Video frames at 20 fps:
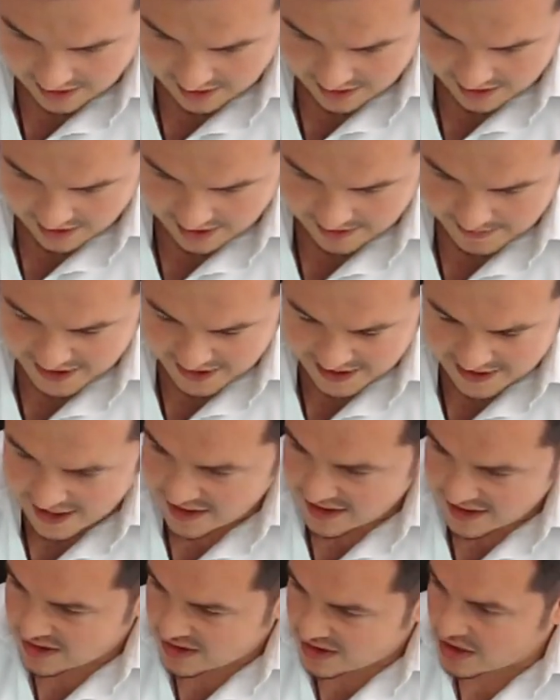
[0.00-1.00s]
I mean, there
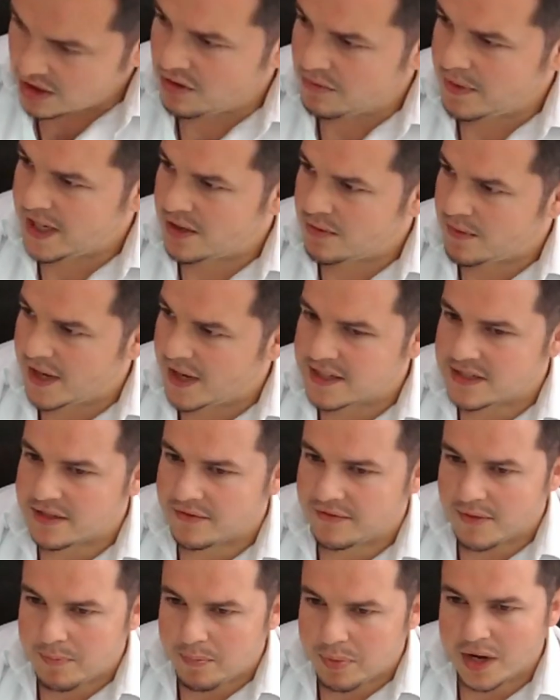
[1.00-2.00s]
are so many ways
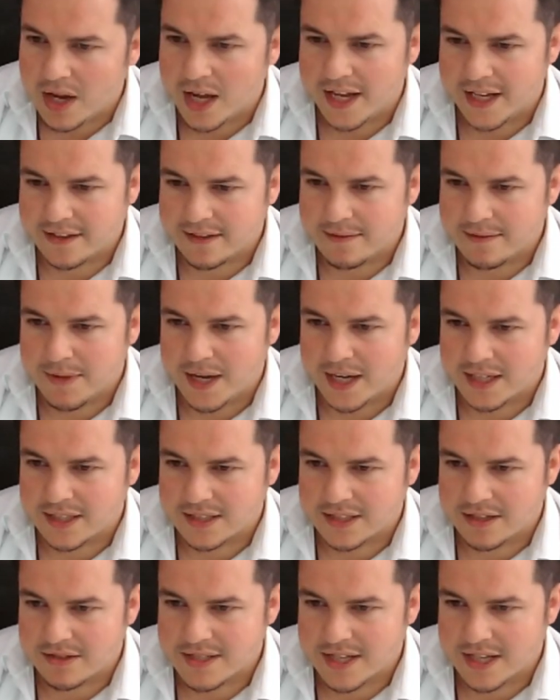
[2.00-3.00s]
of applying the
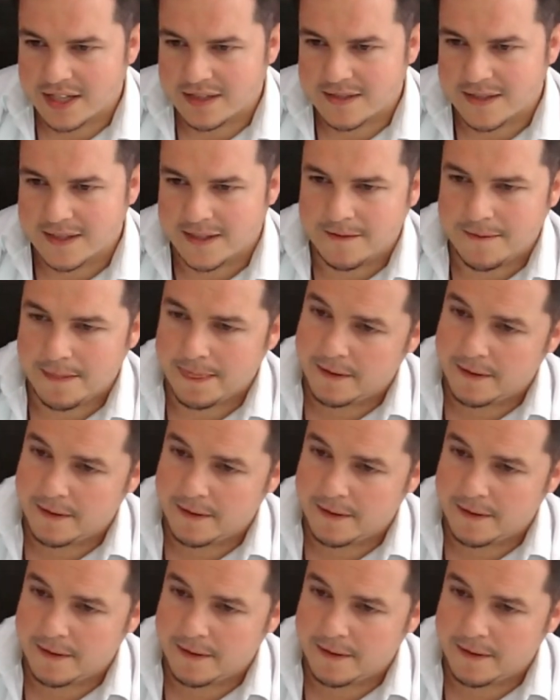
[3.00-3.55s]
market causality,